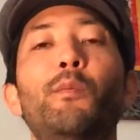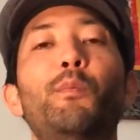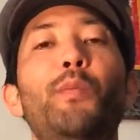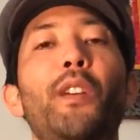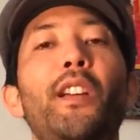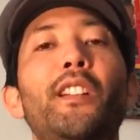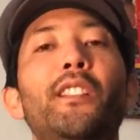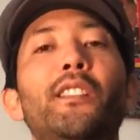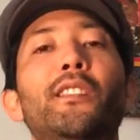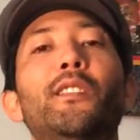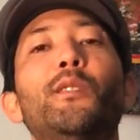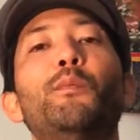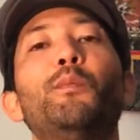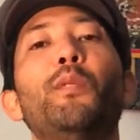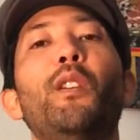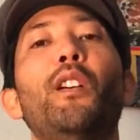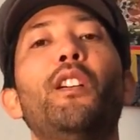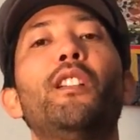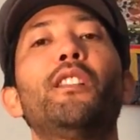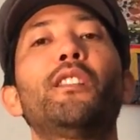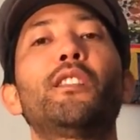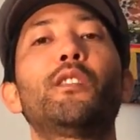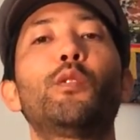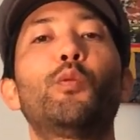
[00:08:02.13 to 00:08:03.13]
based
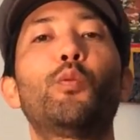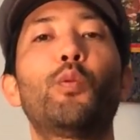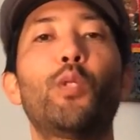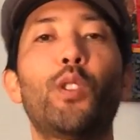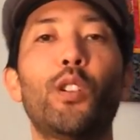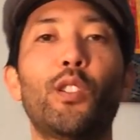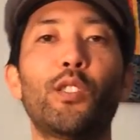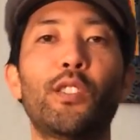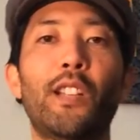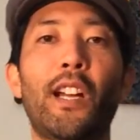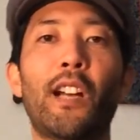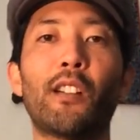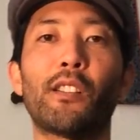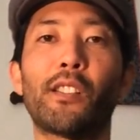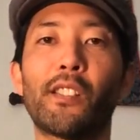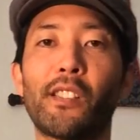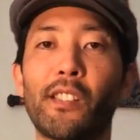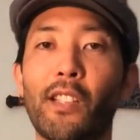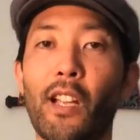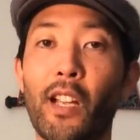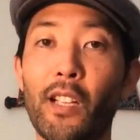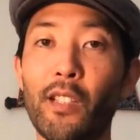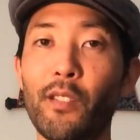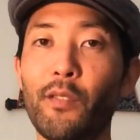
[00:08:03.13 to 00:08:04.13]
upon the world
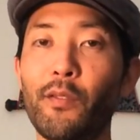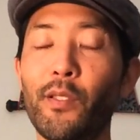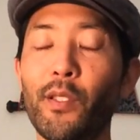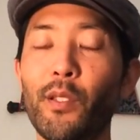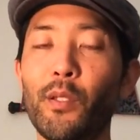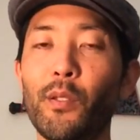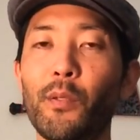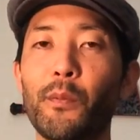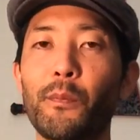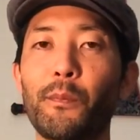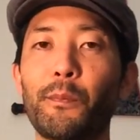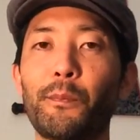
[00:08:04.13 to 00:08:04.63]
outside of you.